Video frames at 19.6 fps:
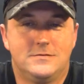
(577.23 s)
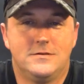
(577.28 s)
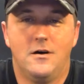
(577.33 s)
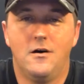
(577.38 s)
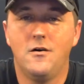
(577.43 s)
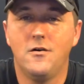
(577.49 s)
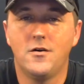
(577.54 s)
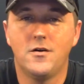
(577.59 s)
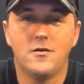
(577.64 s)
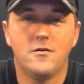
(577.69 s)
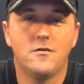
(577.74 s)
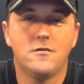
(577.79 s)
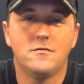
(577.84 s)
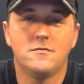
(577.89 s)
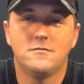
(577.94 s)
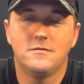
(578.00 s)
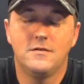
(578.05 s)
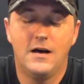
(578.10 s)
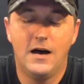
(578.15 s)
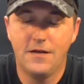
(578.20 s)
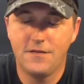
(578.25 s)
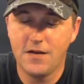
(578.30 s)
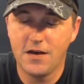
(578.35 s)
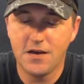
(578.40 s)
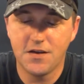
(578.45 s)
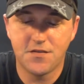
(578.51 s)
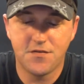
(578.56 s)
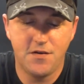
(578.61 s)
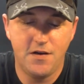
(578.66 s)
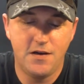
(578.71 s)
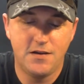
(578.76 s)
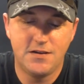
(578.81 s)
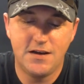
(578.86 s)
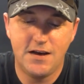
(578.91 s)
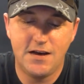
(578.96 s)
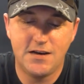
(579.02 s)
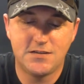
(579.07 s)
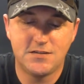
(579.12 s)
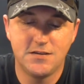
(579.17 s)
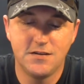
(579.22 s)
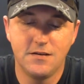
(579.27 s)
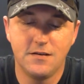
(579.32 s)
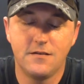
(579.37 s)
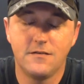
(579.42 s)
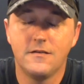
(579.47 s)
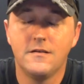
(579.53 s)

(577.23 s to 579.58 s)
All in all, I think it's fantastic.